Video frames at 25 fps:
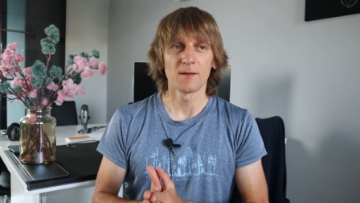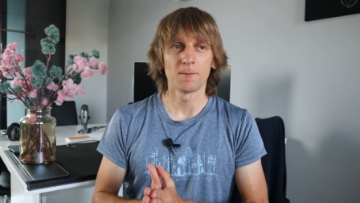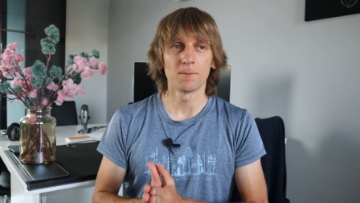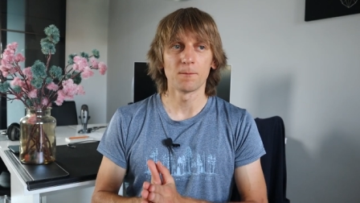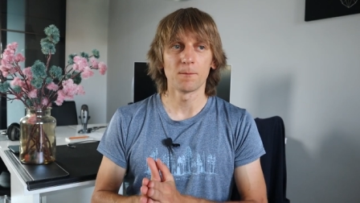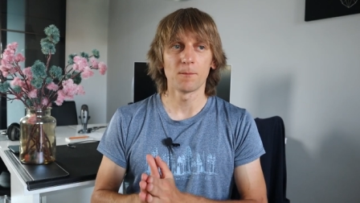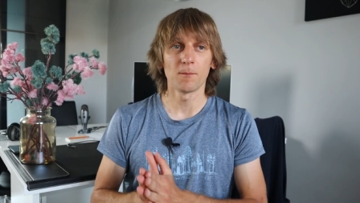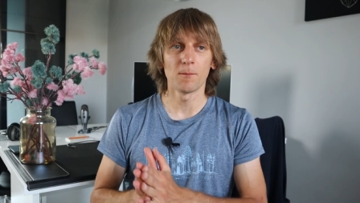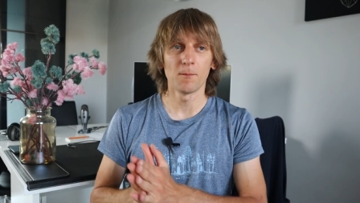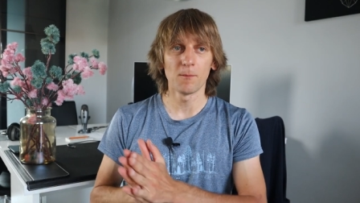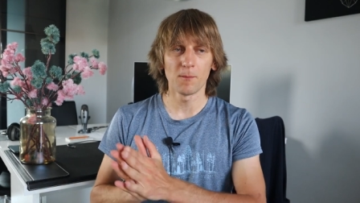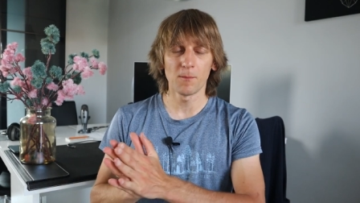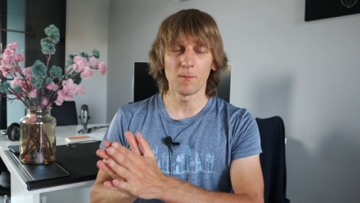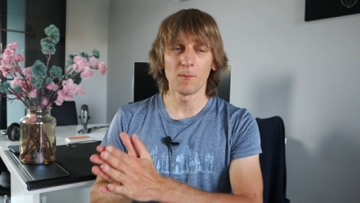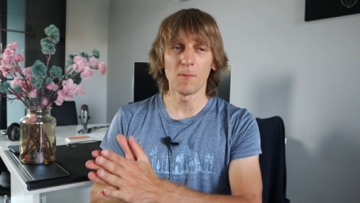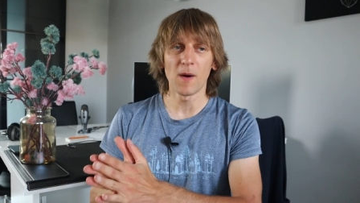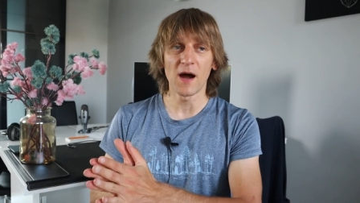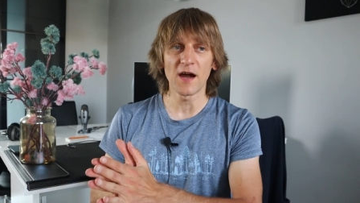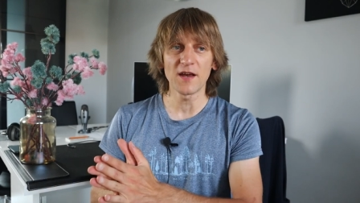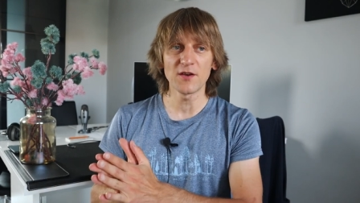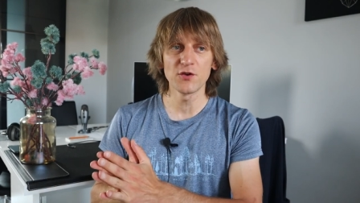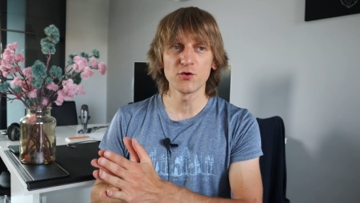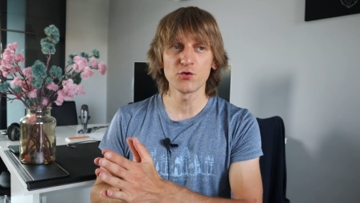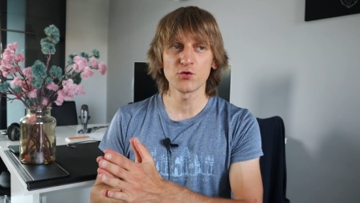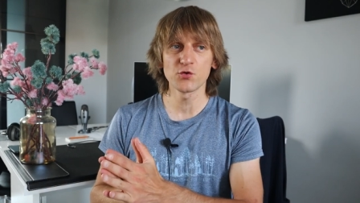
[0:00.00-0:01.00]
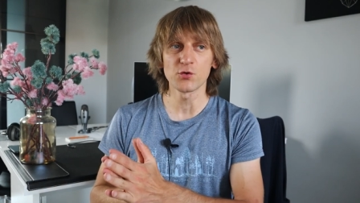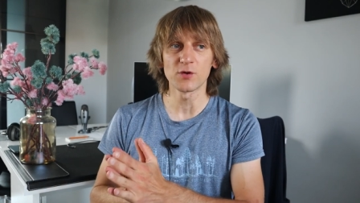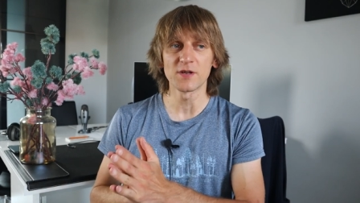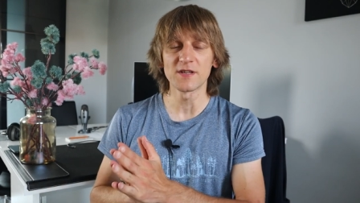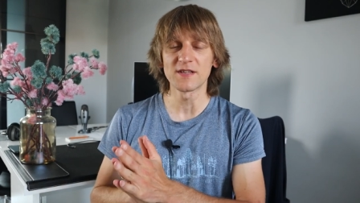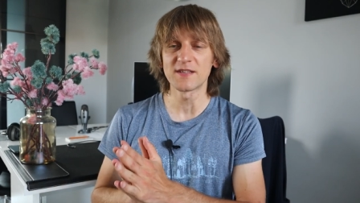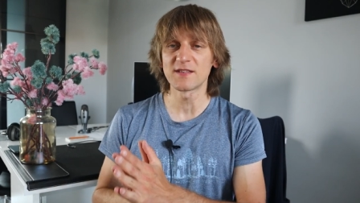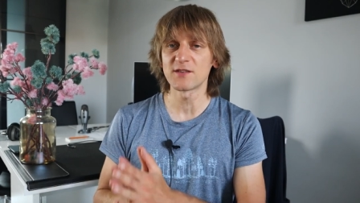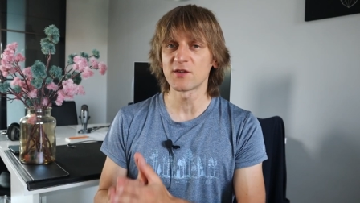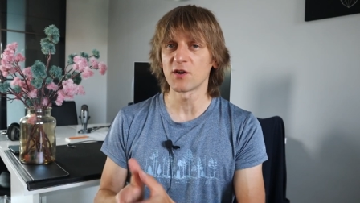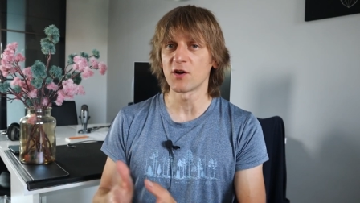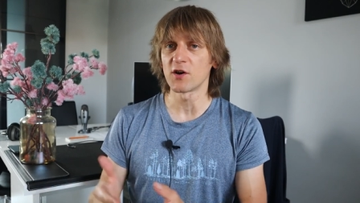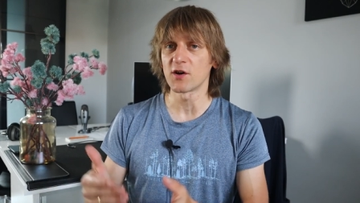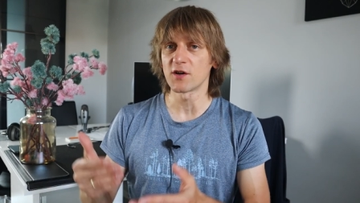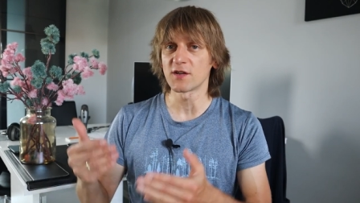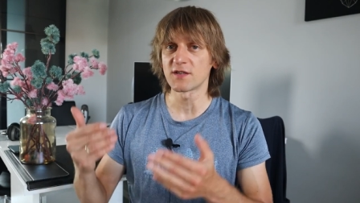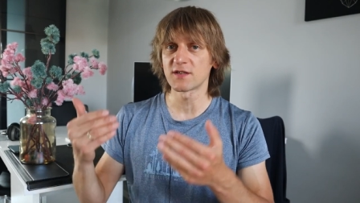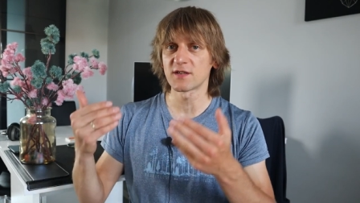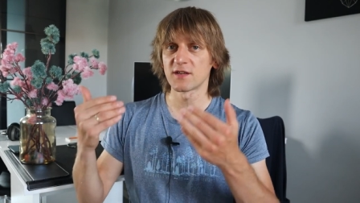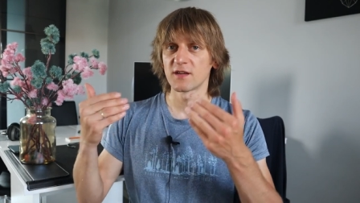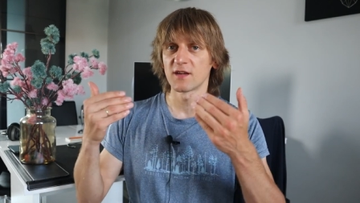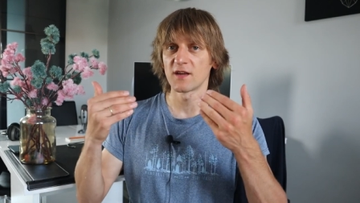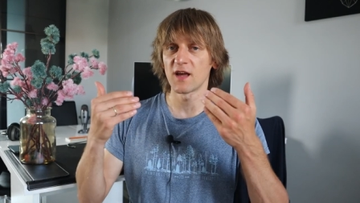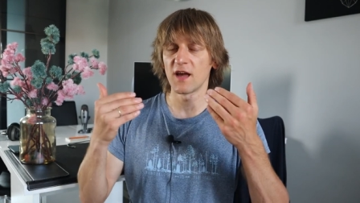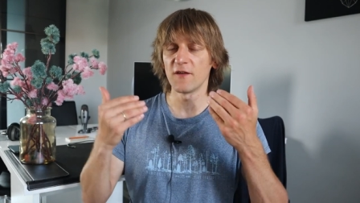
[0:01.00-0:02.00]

M mine usually starts